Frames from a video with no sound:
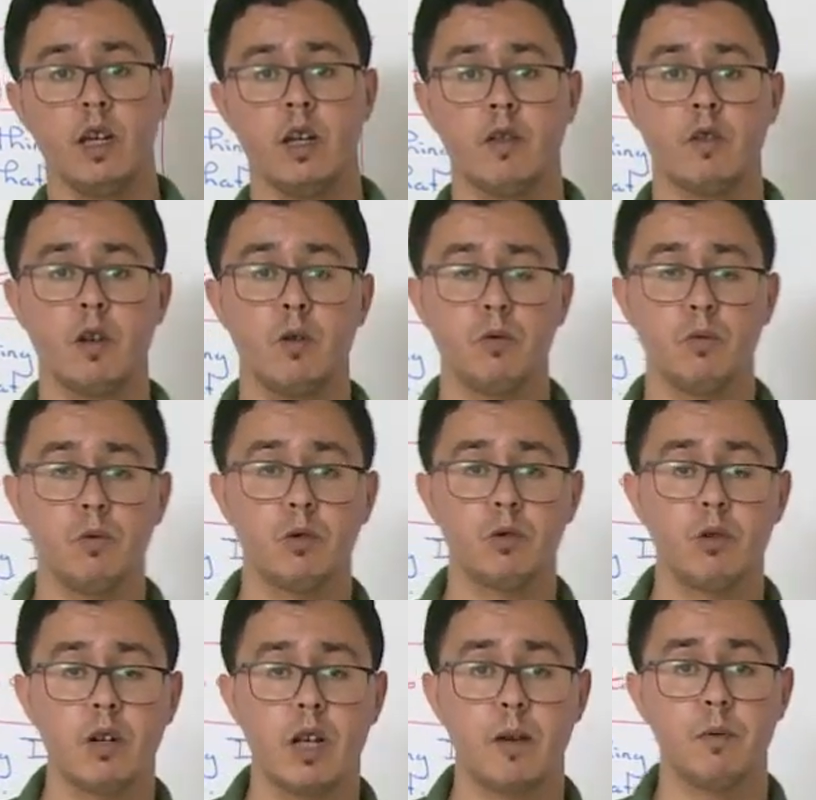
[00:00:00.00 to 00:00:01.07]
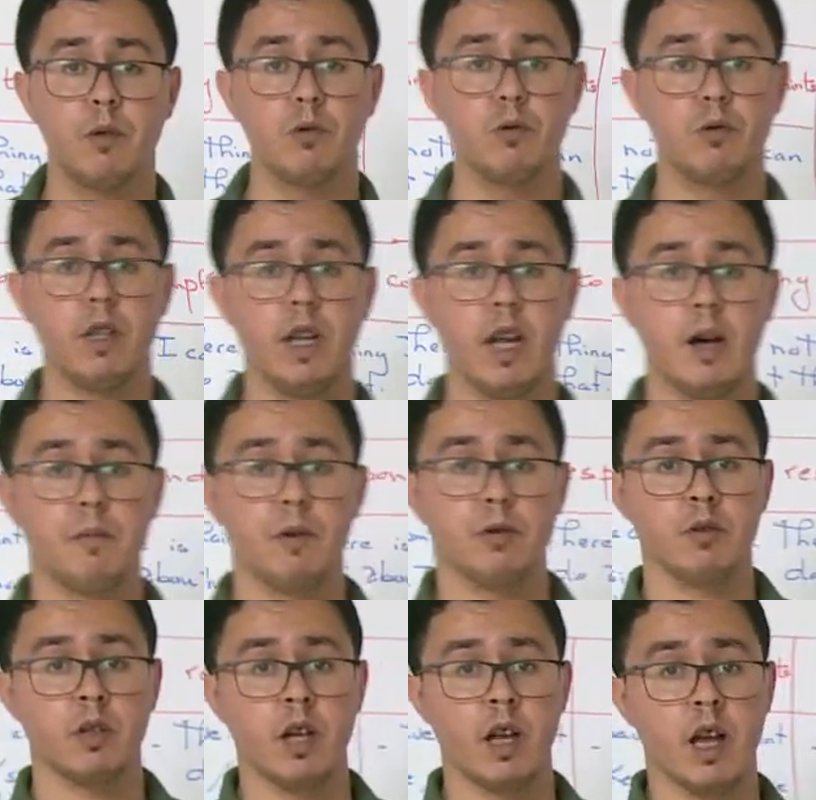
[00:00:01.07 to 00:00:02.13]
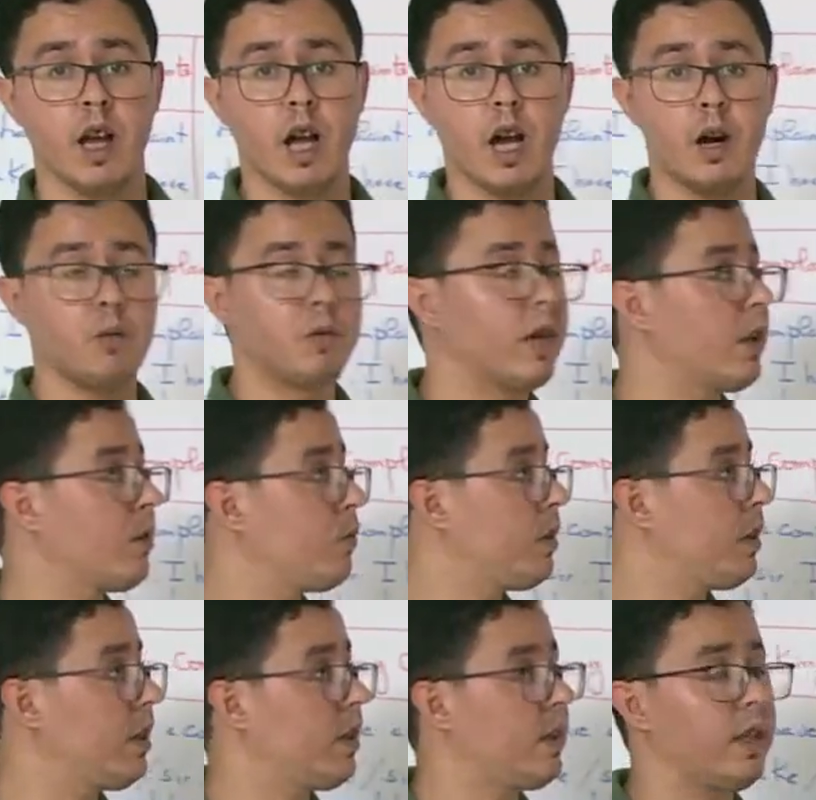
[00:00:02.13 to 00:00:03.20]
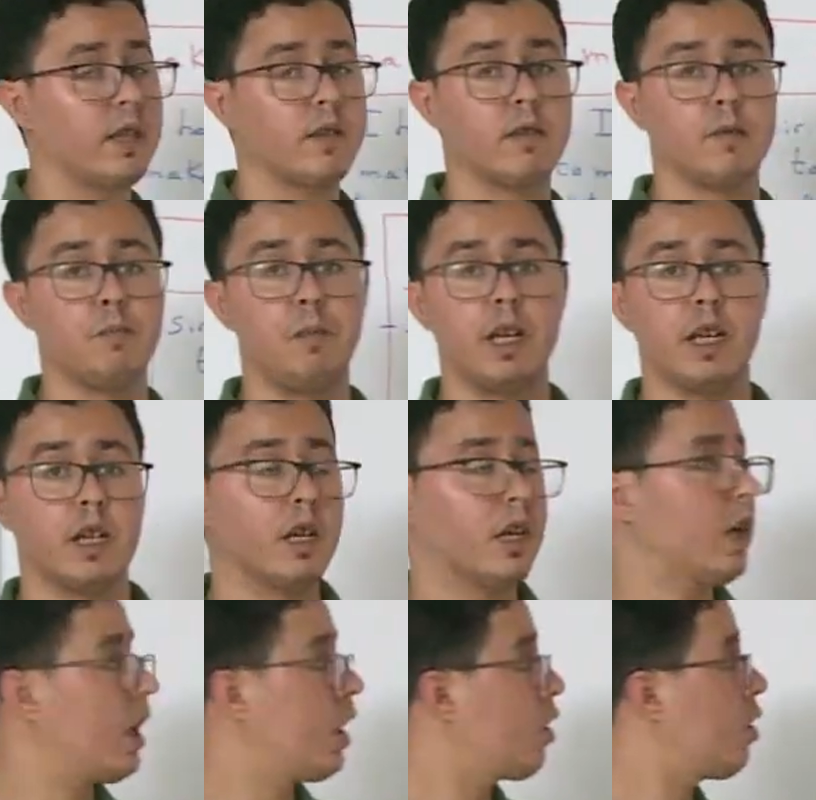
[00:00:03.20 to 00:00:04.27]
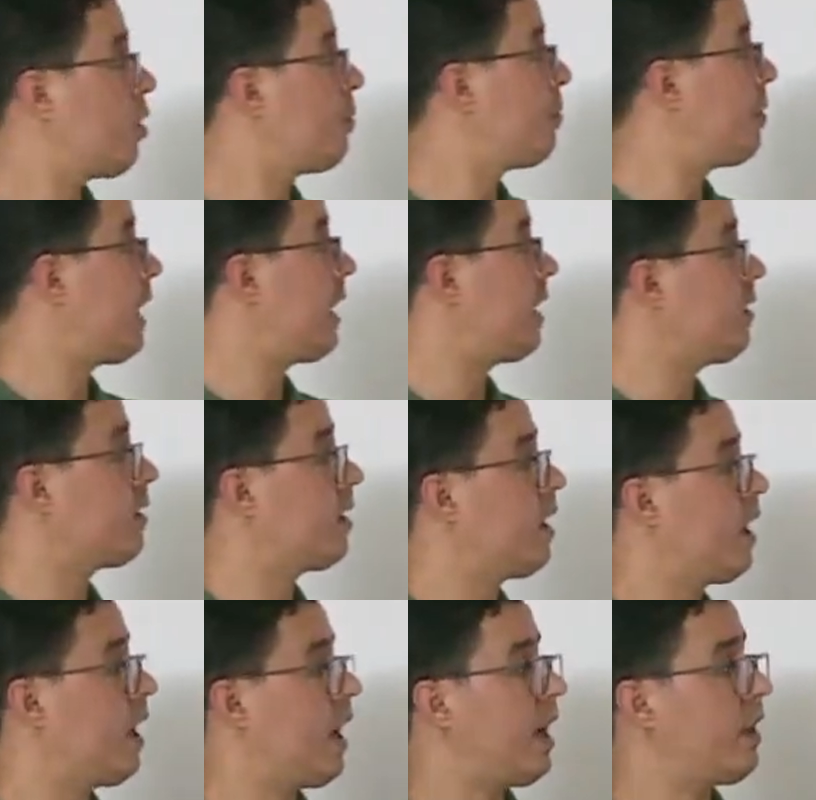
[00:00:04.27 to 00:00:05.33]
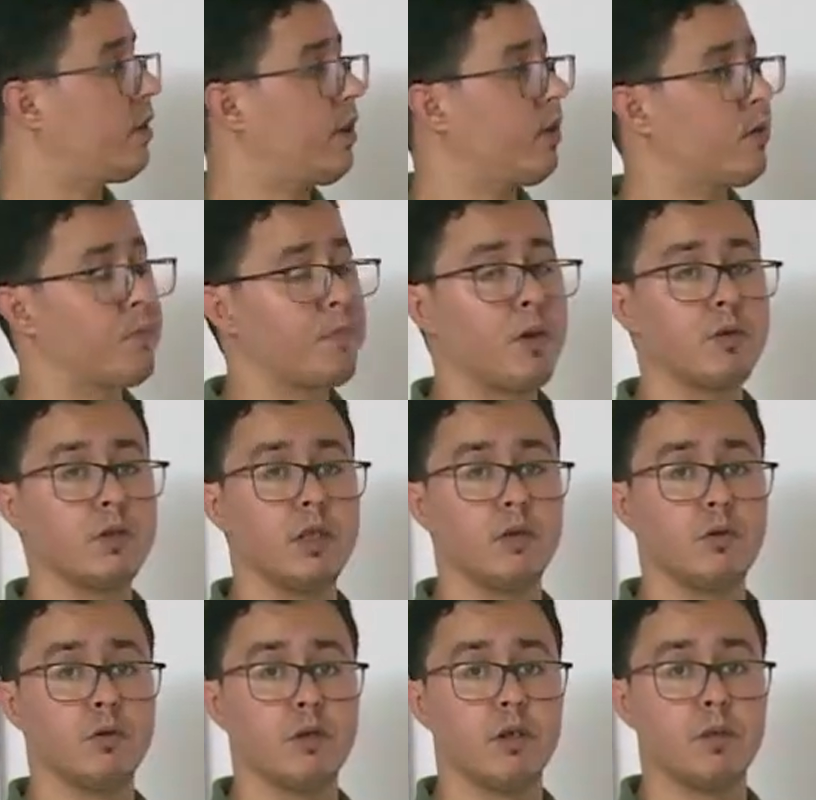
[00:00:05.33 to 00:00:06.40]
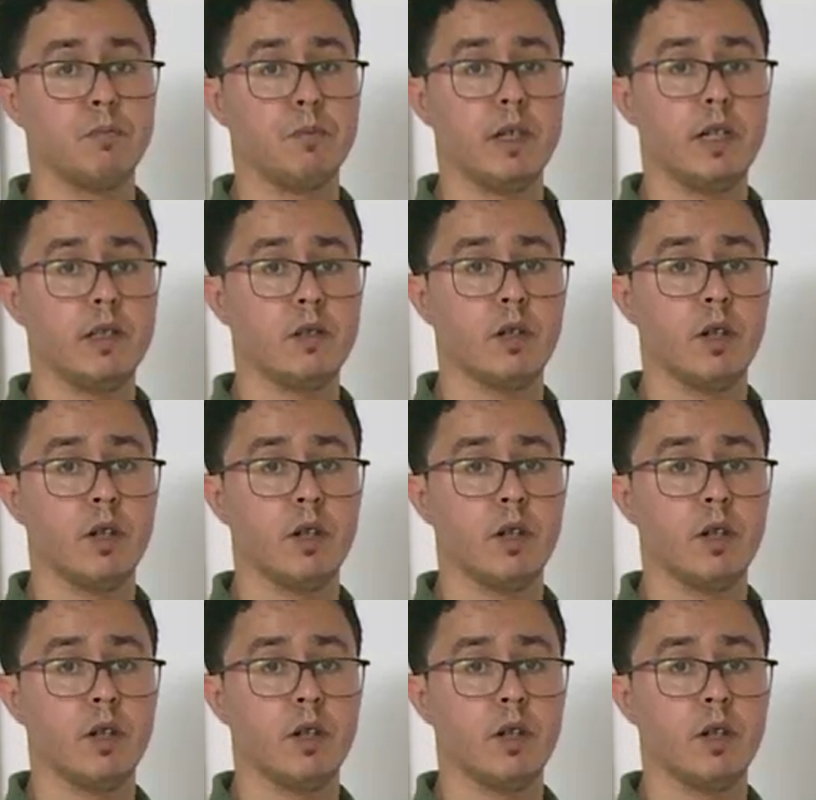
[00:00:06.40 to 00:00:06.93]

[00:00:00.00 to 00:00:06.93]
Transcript: So we talk about today about how can we make a complaint and responding to complaint.